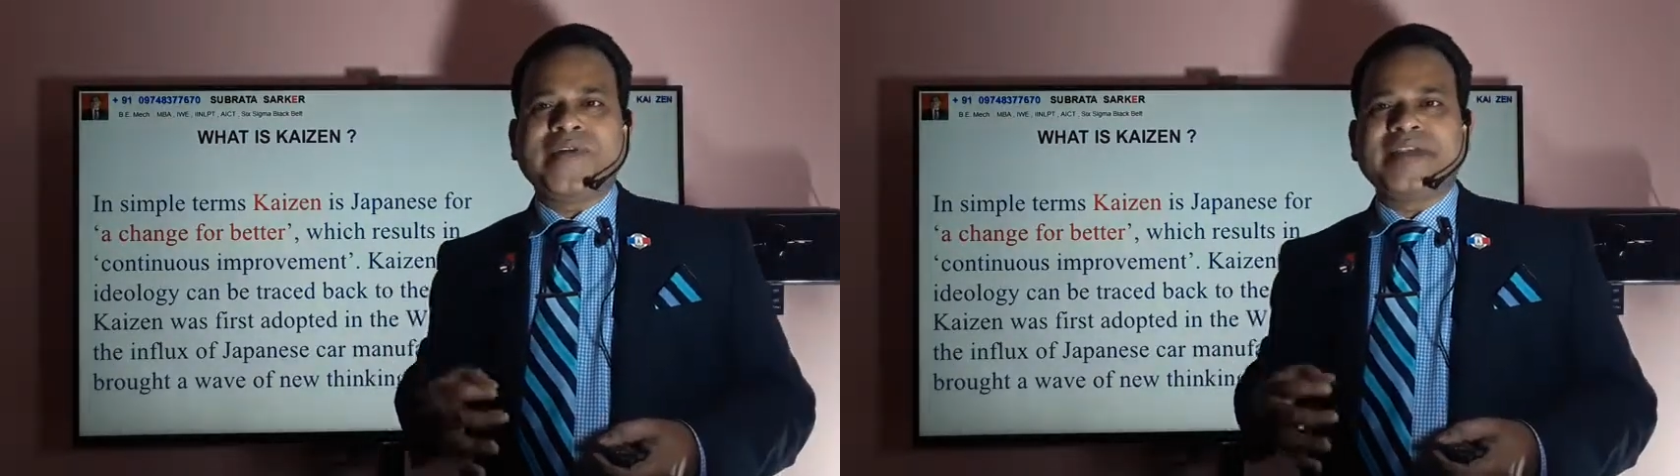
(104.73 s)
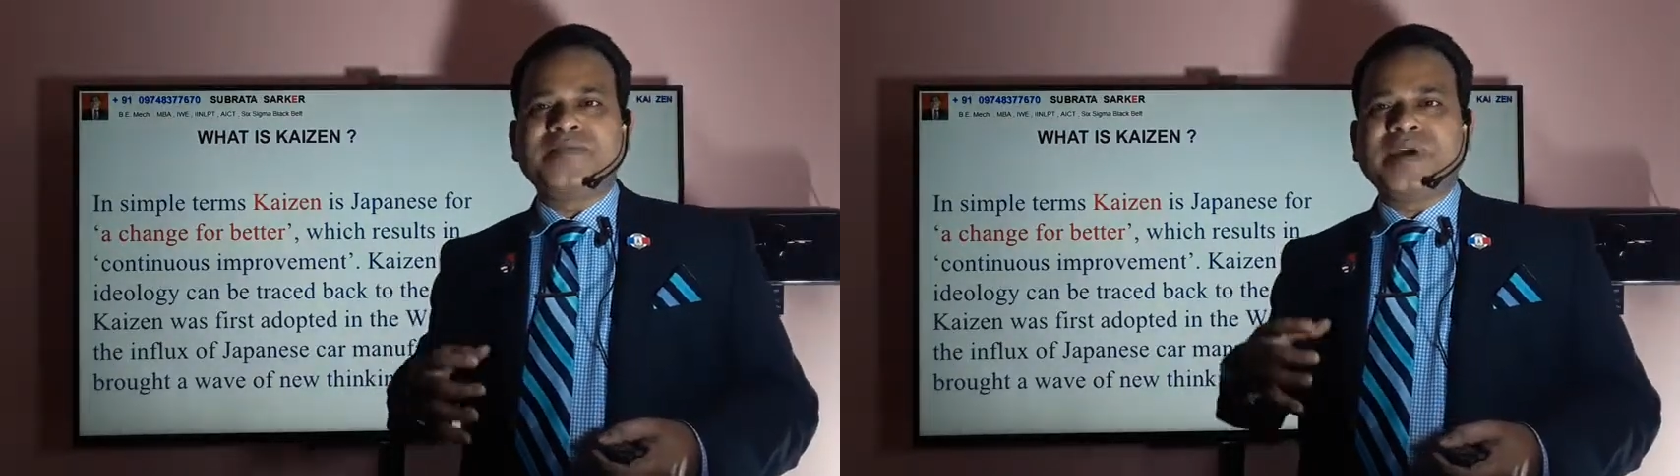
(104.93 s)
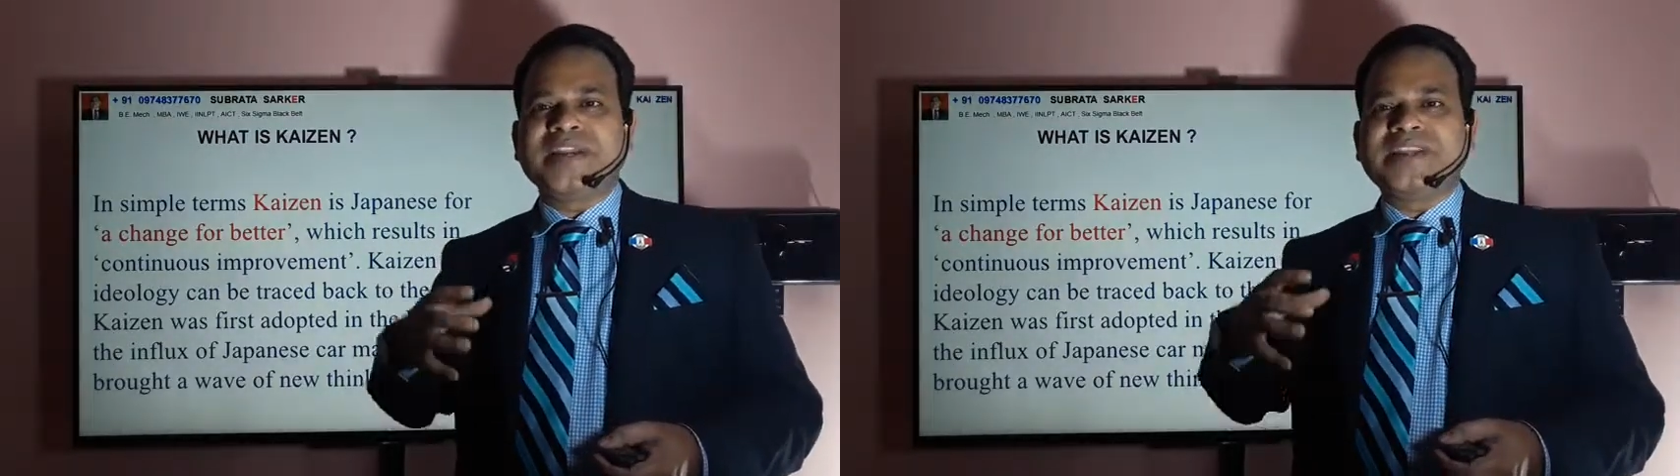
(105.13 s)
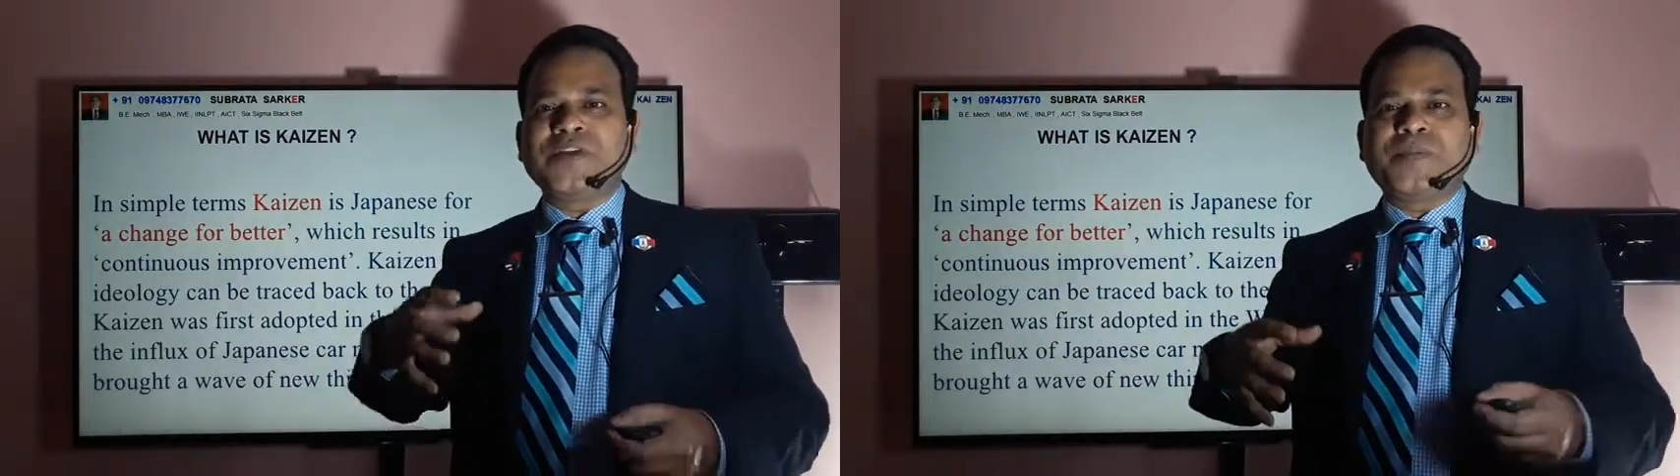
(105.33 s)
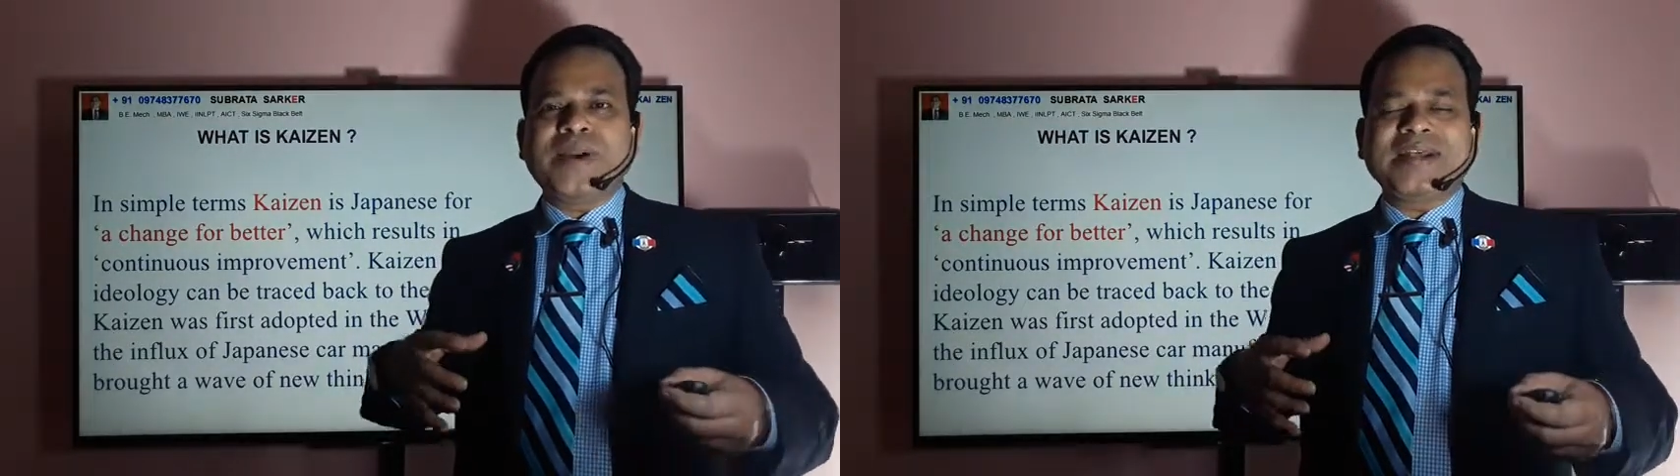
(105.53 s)
arrangement in
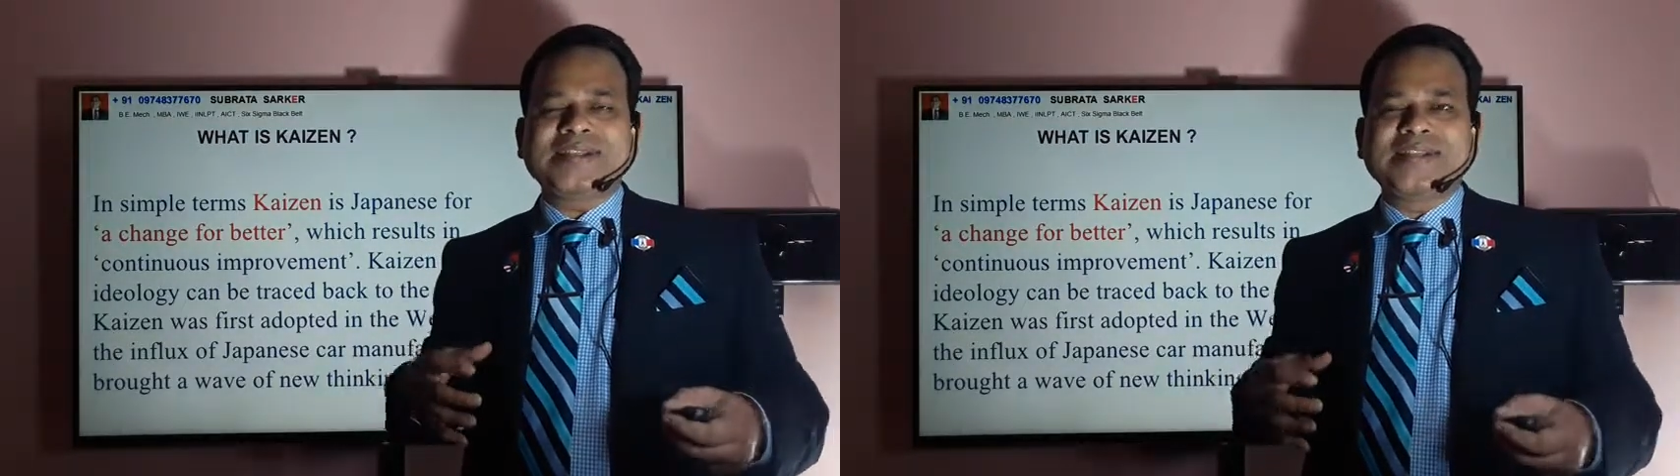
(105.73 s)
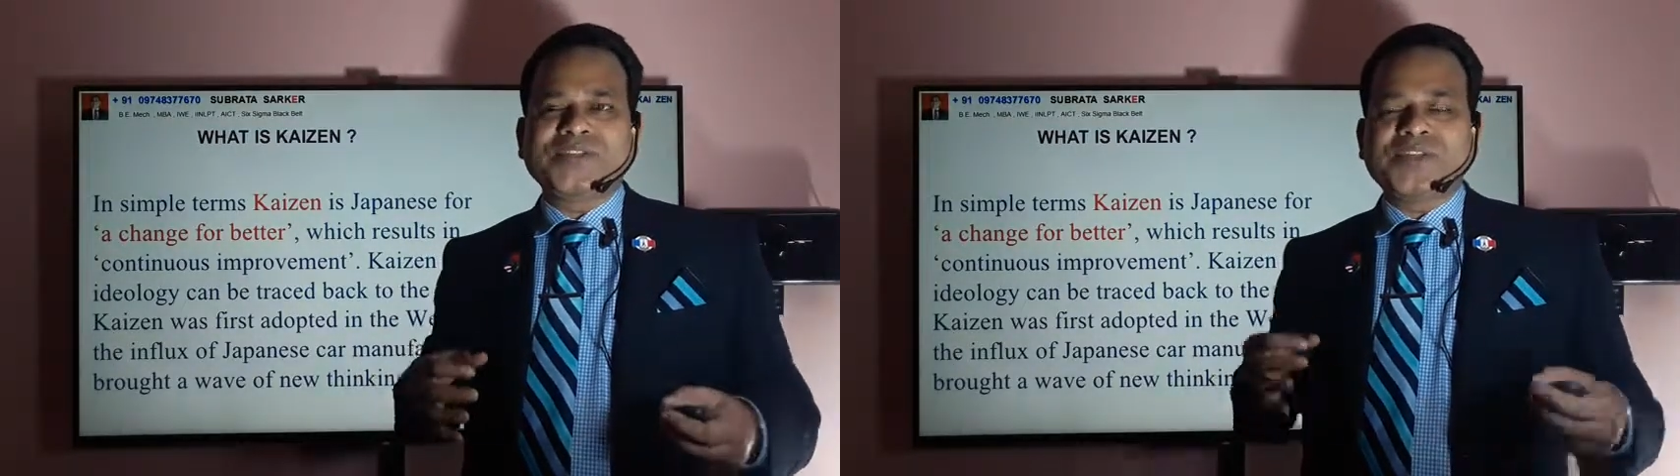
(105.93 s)
your process,